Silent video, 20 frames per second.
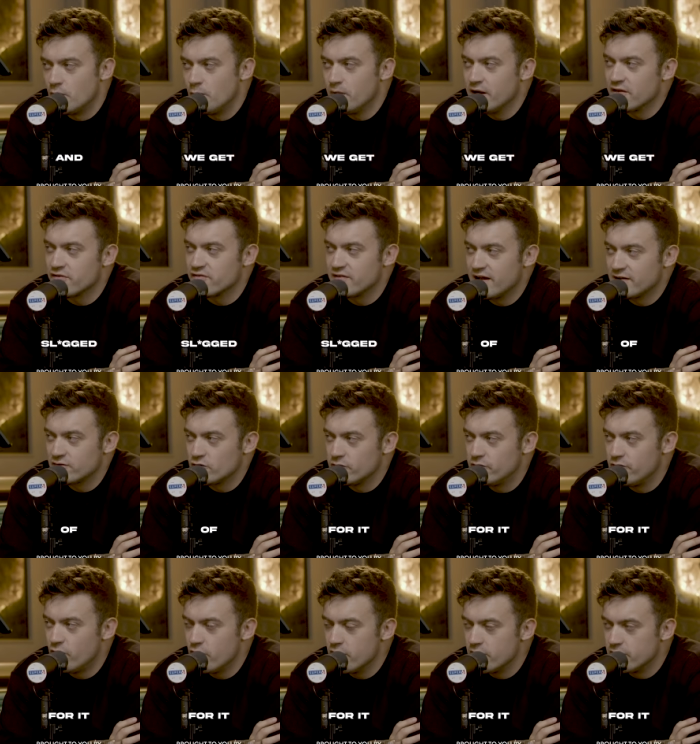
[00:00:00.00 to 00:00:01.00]
And we get slagged off
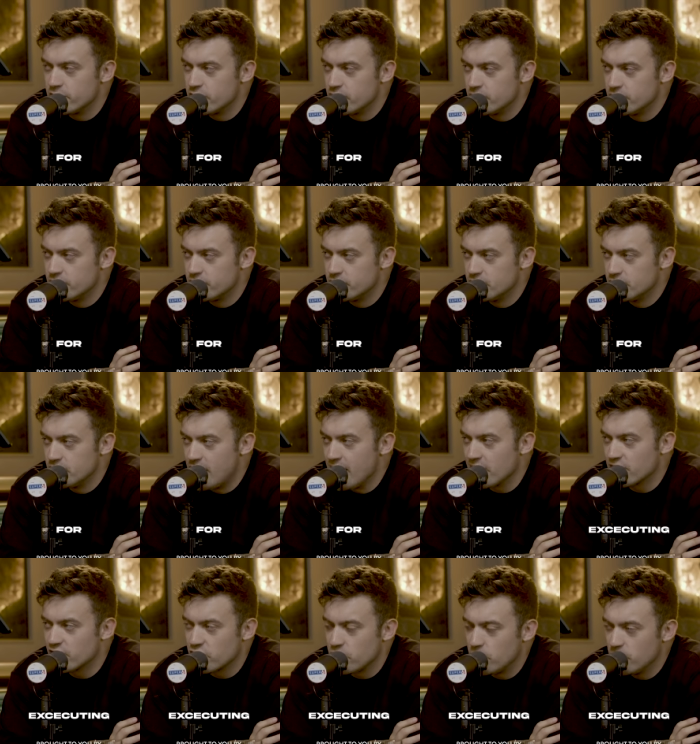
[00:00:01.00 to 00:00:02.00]
for it, for
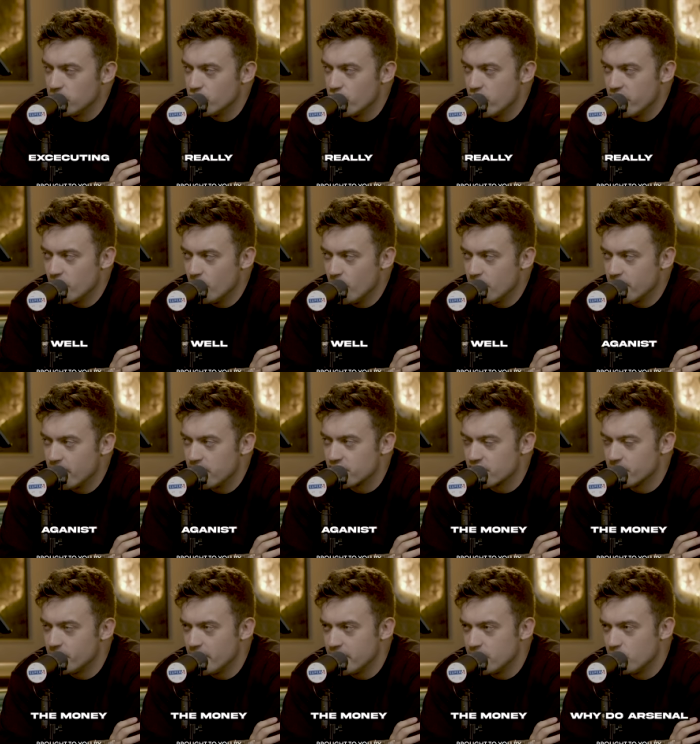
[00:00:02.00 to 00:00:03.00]
executing really well against the
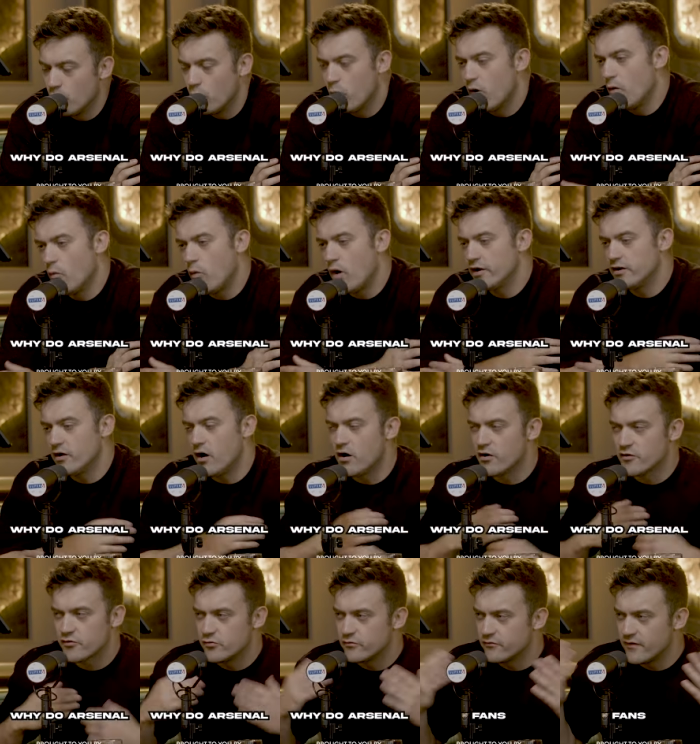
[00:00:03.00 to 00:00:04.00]
money. Why do
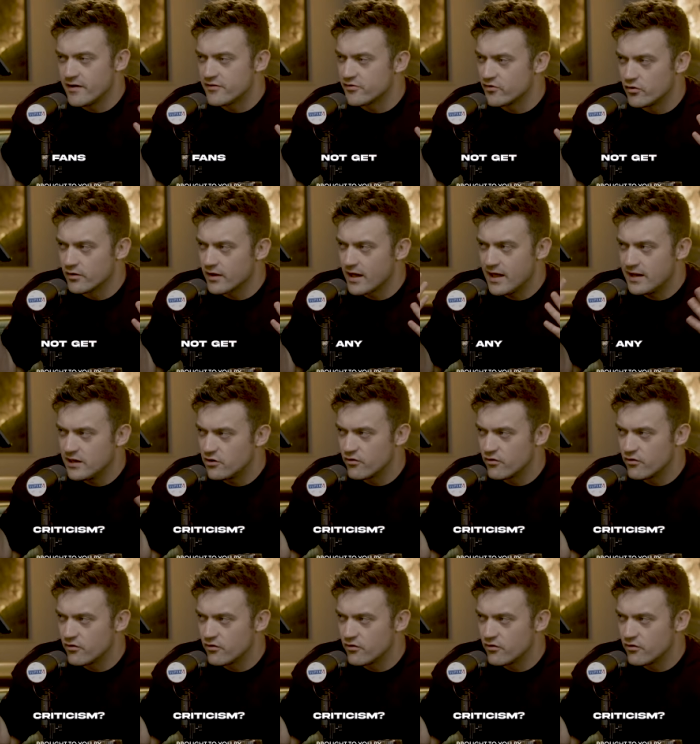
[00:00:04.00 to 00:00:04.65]
Arsenal fans not get any